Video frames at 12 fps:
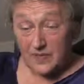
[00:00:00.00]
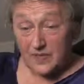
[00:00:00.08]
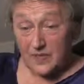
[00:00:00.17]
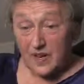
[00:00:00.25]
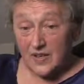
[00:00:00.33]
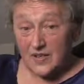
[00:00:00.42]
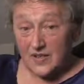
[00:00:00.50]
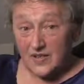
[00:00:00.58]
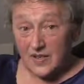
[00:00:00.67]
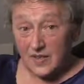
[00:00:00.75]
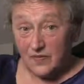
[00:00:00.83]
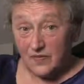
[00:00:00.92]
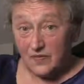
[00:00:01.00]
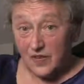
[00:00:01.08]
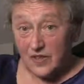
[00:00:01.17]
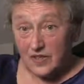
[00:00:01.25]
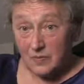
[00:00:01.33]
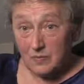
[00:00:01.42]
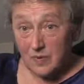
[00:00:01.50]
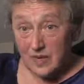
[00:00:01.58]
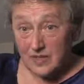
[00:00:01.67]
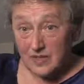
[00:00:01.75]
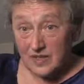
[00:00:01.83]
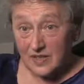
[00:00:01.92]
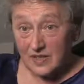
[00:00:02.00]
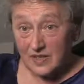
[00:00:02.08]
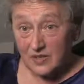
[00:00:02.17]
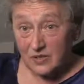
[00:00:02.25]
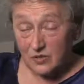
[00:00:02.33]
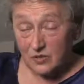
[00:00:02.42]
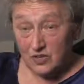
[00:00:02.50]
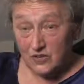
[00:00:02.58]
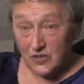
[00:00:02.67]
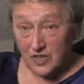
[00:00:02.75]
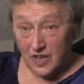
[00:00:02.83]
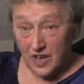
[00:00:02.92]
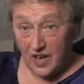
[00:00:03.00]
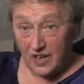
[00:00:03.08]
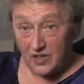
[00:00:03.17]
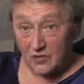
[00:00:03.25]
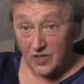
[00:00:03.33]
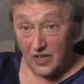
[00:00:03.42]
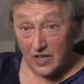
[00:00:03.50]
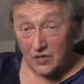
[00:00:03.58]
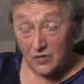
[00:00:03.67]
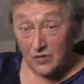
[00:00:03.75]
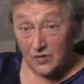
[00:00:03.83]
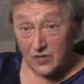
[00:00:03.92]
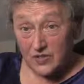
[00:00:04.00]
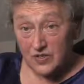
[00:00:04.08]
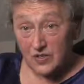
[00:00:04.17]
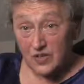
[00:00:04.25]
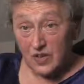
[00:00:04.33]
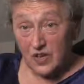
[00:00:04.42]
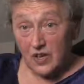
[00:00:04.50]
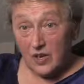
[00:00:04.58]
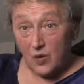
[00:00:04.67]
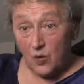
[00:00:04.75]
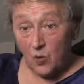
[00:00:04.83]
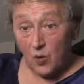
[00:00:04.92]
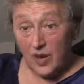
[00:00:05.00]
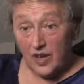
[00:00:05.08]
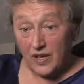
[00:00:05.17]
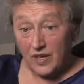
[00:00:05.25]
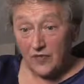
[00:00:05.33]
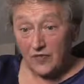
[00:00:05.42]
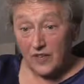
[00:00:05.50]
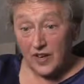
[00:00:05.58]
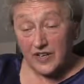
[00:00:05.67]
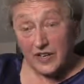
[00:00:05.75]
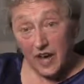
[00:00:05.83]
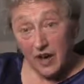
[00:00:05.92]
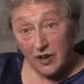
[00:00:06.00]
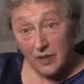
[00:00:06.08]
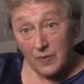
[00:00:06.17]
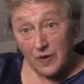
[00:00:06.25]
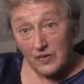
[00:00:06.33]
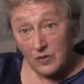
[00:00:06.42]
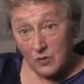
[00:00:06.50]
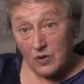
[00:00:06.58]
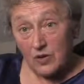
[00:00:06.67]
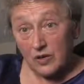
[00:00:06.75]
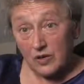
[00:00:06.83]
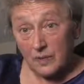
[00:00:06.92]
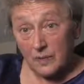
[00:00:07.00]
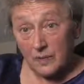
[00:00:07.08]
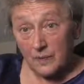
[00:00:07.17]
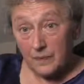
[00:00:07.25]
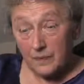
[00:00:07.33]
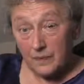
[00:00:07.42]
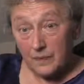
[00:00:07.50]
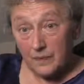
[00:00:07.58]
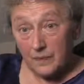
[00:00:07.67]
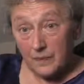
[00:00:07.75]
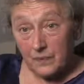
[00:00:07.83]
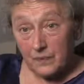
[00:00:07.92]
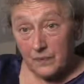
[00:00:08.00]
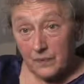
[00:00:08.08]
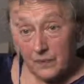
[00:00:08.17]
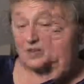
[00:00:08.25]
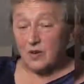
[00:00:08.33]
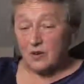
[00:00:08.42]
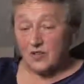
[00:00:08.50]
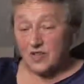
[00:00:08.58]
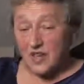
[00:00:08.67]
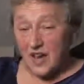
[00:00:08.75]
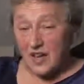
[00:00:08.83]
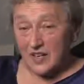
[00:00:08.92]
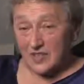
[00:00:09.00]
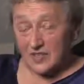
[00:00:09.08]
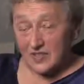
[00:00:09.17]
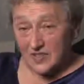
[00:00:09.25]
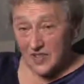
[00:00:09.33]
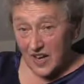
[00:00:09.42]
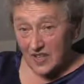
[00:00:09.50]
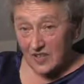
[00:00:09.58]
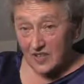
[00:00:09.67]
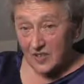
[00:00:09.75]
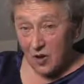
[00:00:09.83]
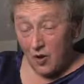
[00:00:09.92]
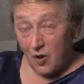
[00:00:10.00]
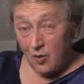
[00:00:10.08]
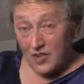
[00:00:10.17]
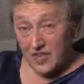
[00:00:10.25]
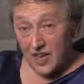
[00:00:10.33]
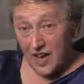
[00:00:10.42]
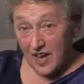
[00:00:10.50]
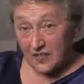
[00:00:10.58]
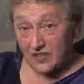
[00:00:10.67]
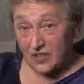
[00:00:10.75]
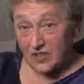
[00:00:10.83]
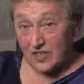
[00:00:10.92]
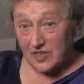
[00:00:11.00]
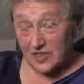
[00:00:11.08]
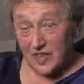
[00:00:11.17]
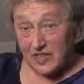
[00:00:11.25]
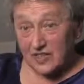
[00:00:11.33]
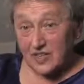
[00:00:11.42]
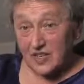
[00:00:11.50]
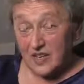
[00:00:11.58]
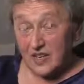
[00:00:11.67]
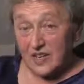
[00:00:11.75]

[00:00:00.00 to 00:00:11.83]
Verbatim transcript: science is a fundamentally useful and accurate and universal way of finding out about the world. So, sci scientists always have to collect